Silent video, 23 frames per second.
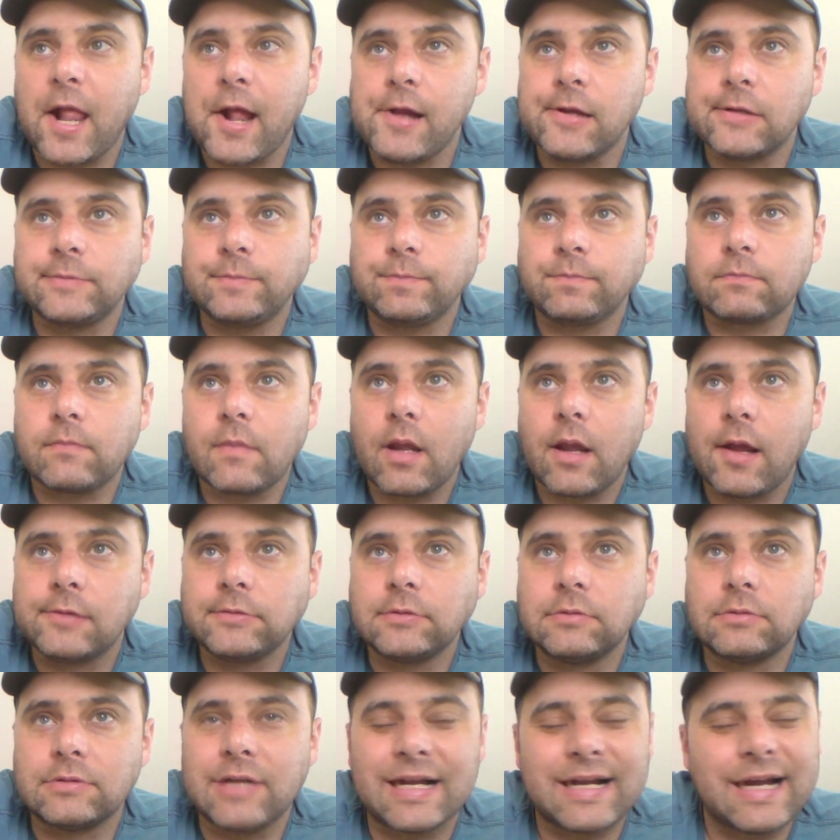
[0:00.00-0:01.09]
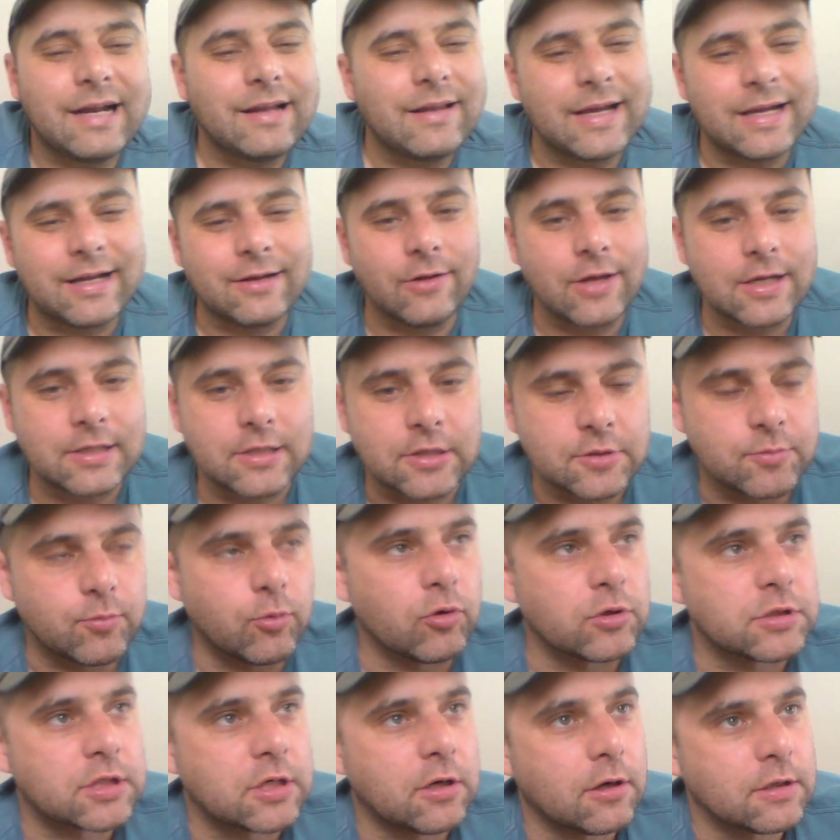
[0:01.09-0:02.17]
Um, I kind of like collecting
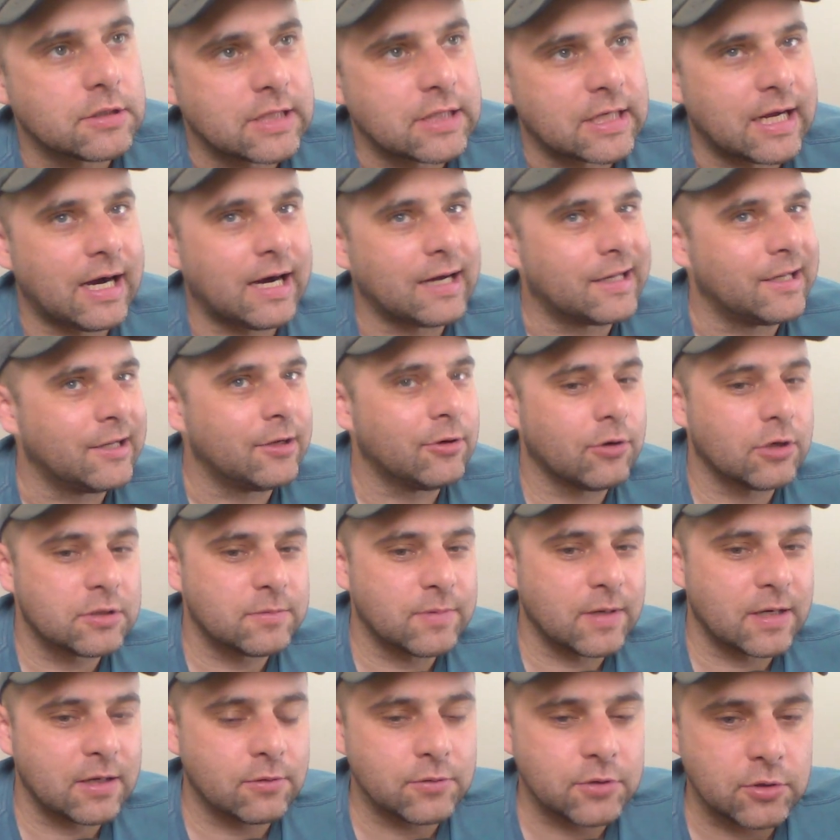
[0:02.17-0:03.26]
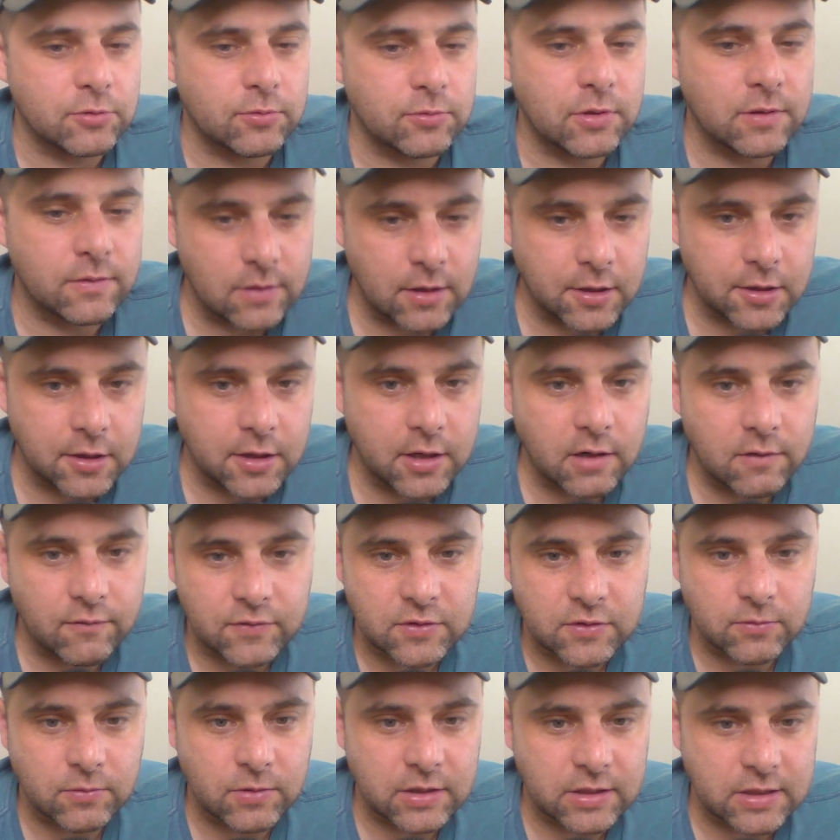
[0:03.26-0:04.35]
sports cards, like hockey cards, but I don't do it
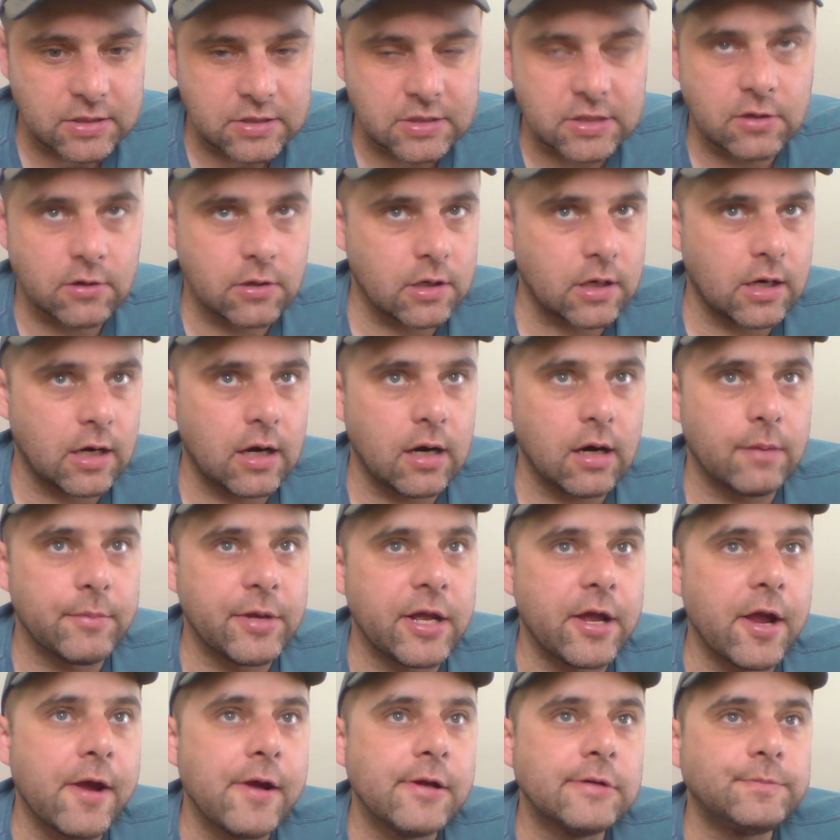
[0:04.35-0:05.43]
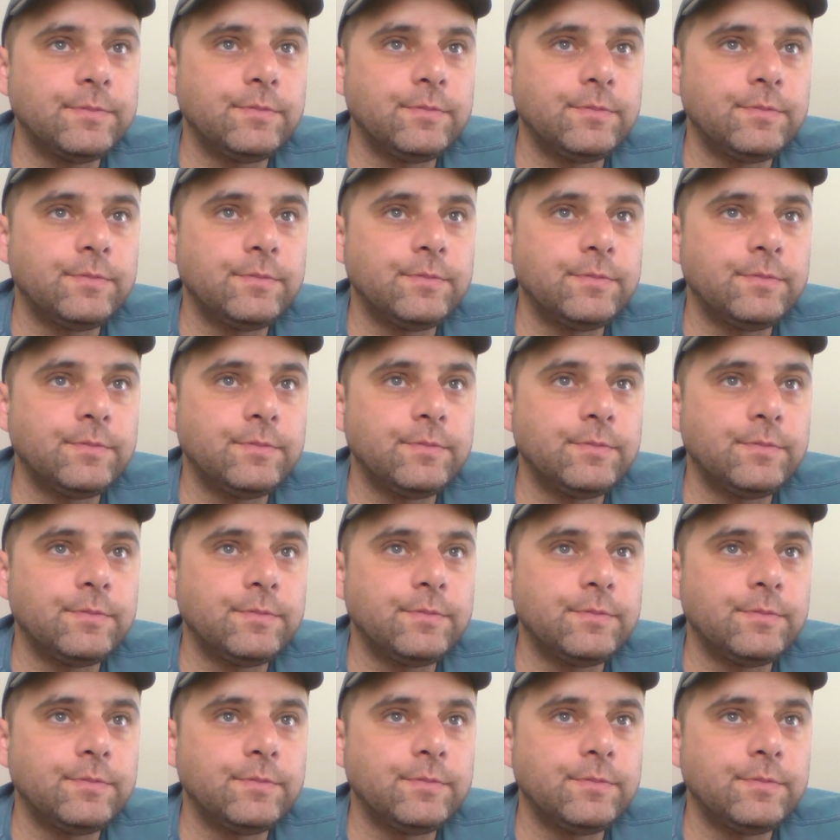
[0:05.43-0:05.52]
enough to really consider it a hobby.